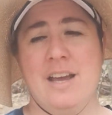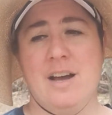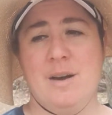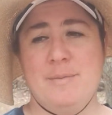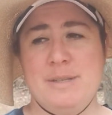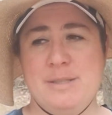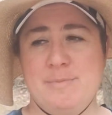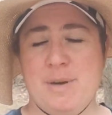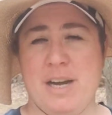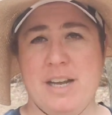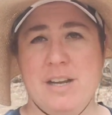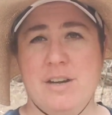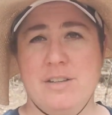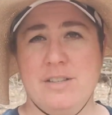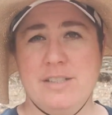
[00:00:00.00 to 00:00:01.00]
I'll be
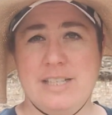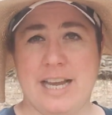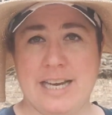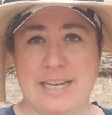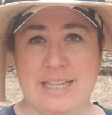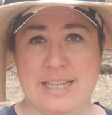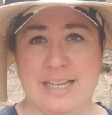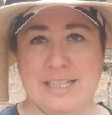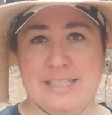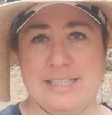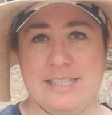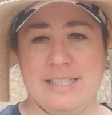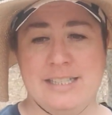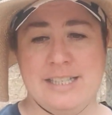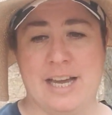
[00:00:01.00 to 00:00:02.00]
spreading all the dandelion
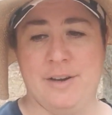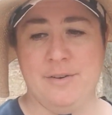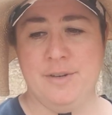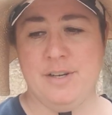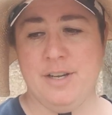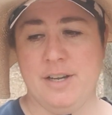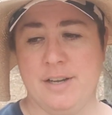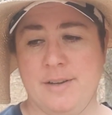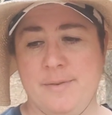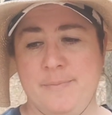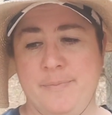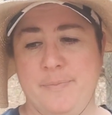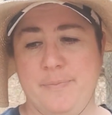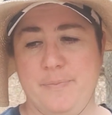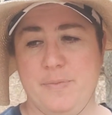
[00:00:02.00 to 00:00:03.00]
seeds out.
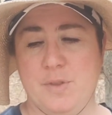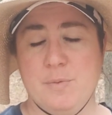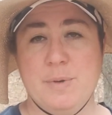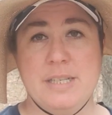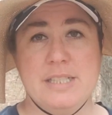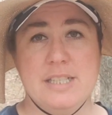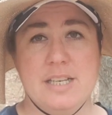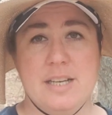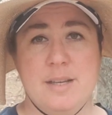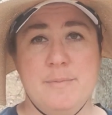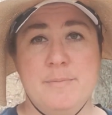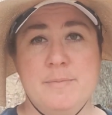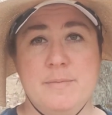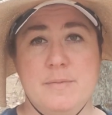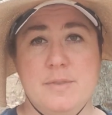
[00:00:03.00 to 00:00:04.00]
Um, the reason
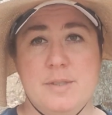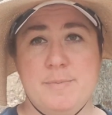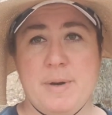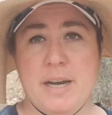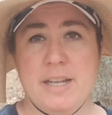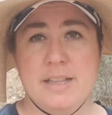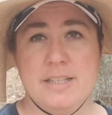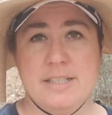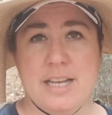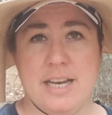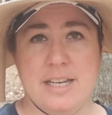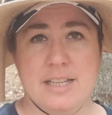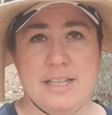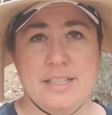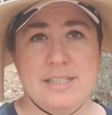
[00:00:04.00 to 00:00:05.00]
I'm spreading the
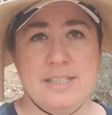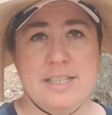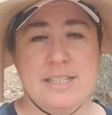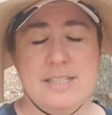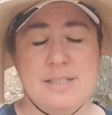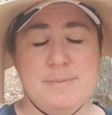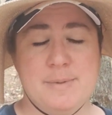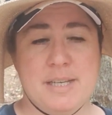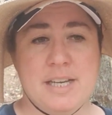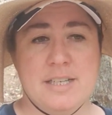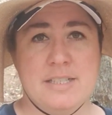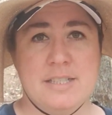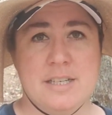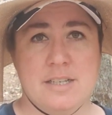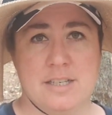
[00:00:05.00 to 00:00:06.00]
dandelion seeds is
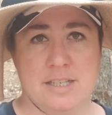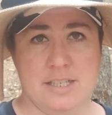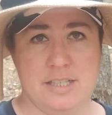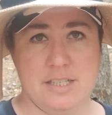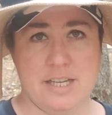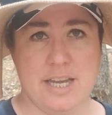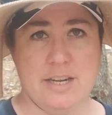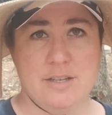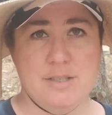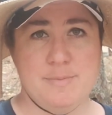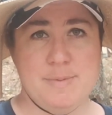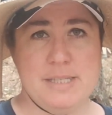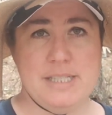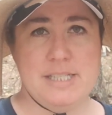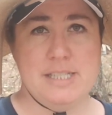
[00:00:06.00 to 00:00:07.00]
because they're an indicator
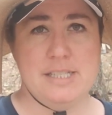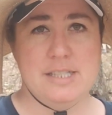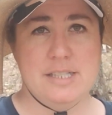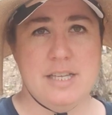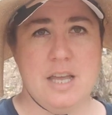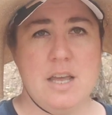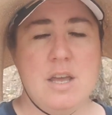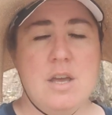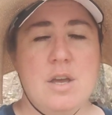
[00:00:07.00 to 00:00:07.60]
species,